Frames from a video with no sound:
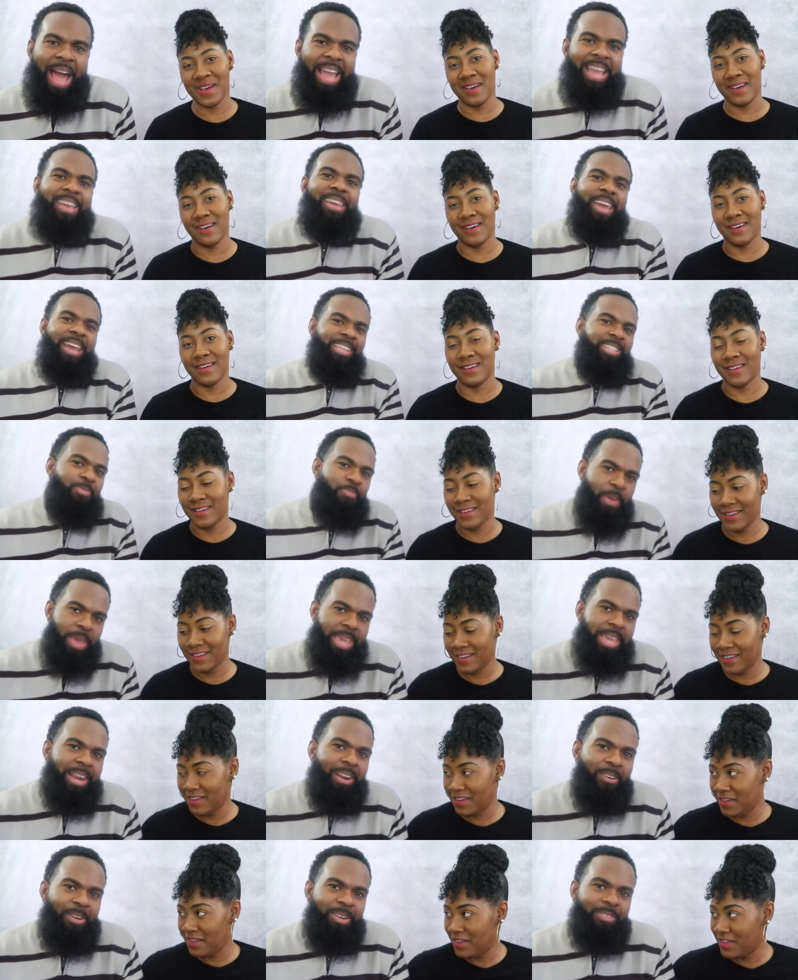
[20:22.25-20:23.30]
Speaker 1: back and
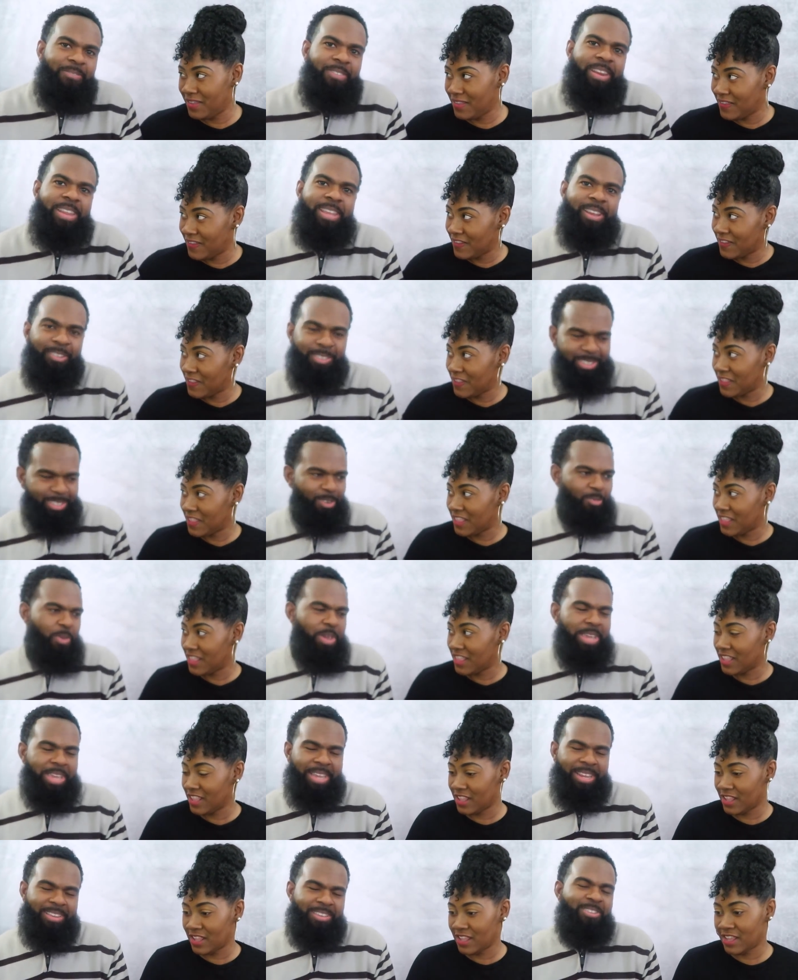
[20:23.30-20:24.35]
speak it on the video so
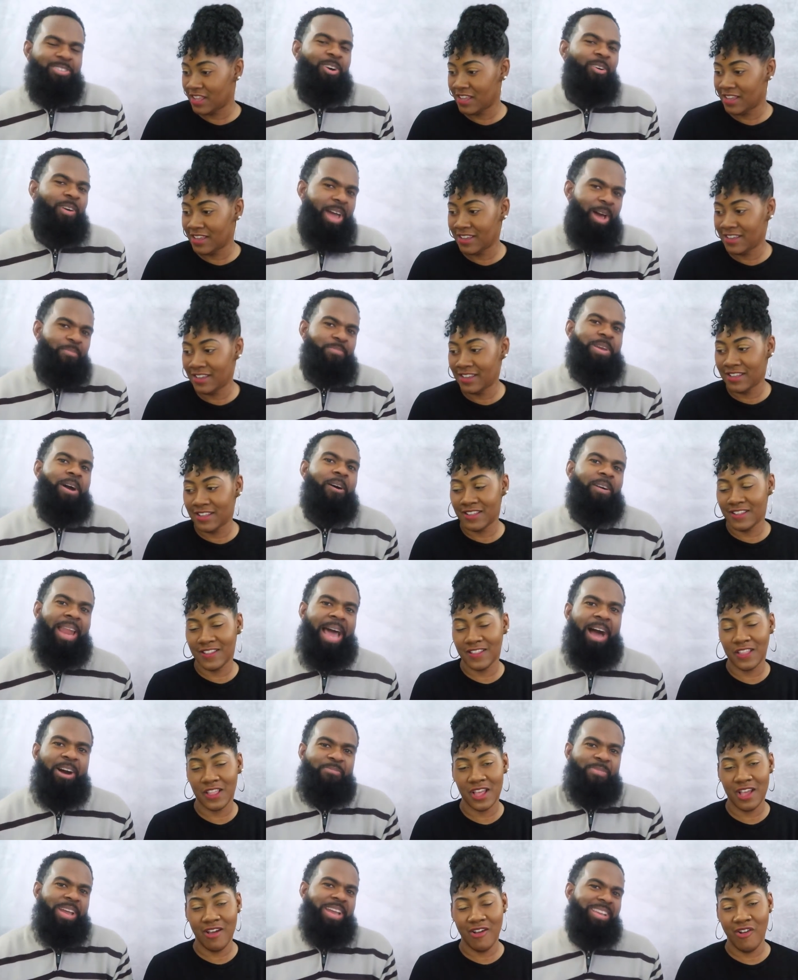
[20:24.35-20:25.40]
we can you know help y'all
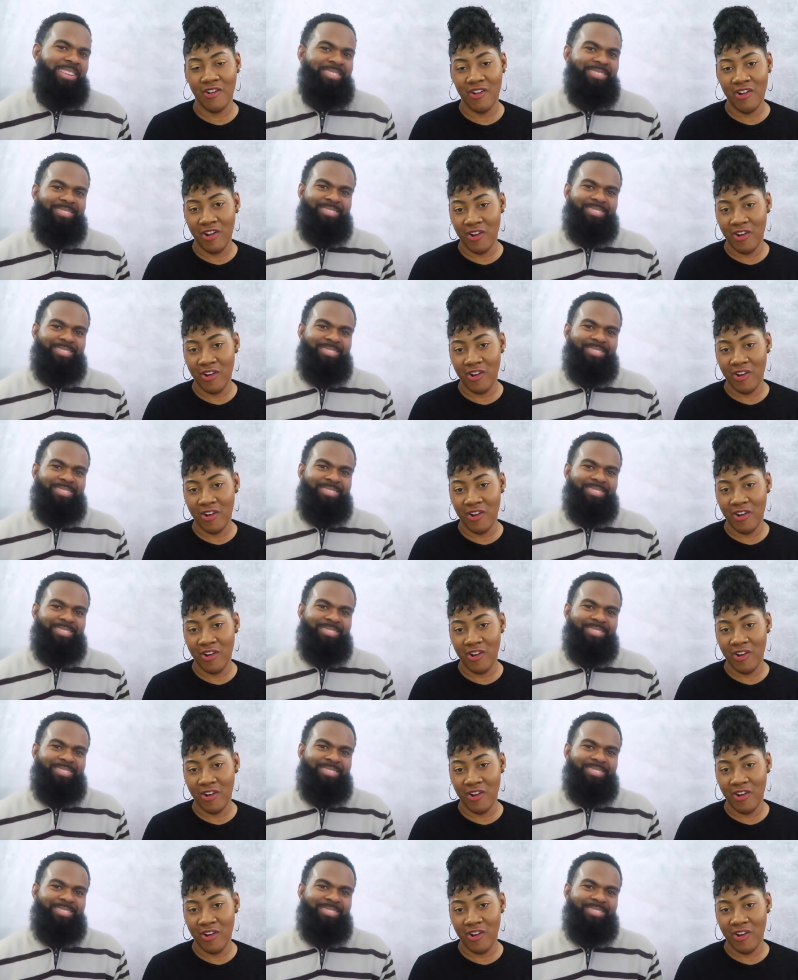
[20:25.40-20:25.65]
out, man.